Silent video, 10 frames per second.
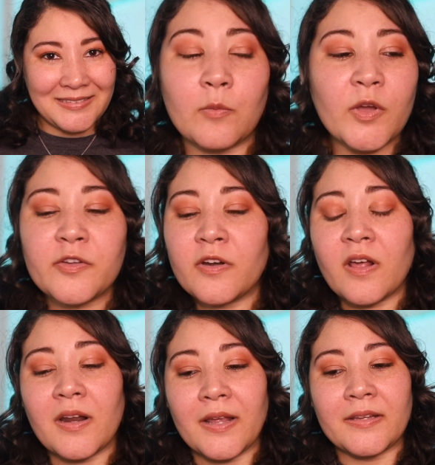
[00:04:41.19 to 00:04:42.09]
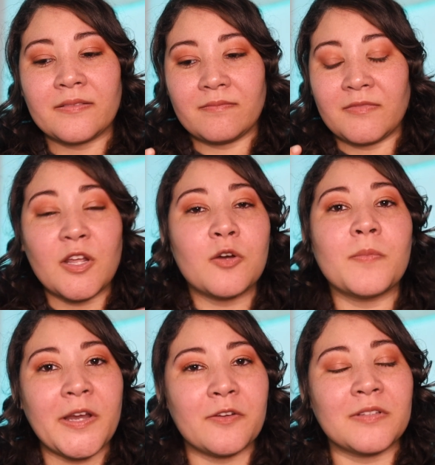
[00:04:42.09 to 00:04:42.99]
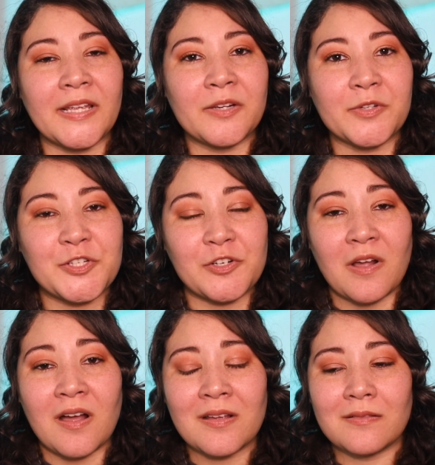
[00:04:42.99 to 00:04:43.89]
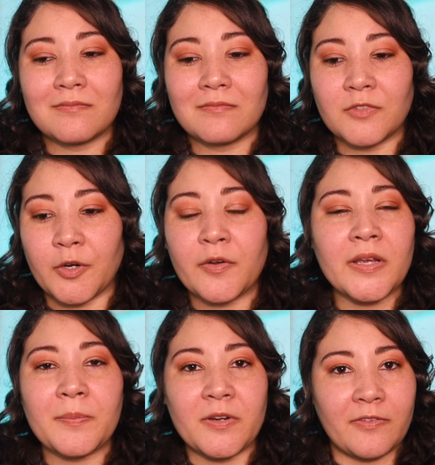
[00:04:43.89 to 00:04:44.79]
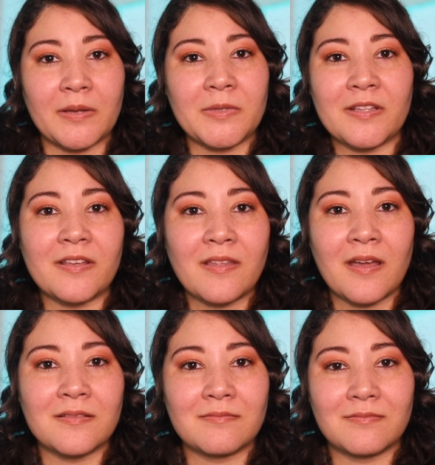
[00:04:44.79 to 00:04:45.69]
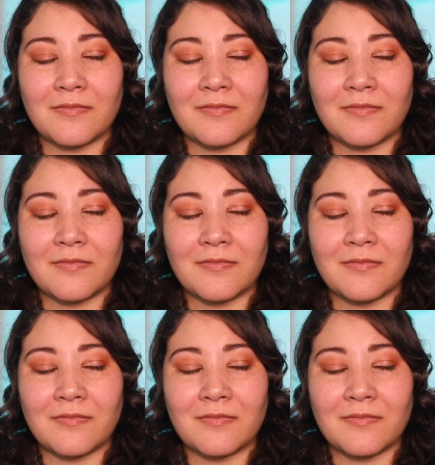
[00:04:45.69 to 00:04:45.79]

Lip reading: And whether or not I know my own language or not, growing up in a family like that